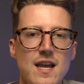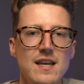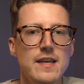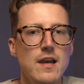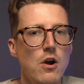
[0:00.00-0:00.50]

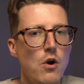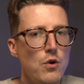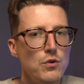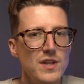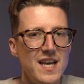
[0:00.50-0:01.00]
that
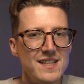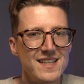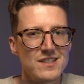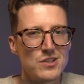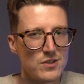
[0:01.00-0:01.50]
auto
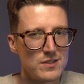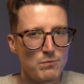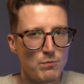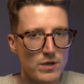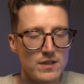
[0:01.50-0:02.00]
landing doesn't
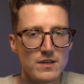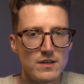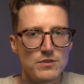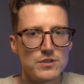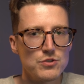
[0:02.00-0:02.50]
work,
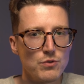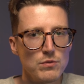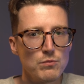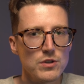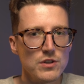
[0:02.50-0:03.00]
or the
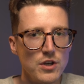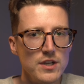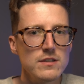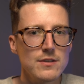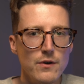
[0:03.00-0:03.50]
drone won't allow
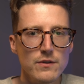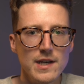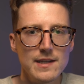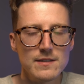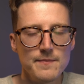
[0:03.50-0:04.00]
you to auto
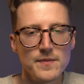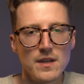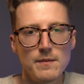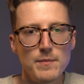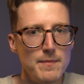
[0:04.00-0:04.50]
land.
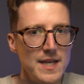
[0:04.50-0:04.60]
But in my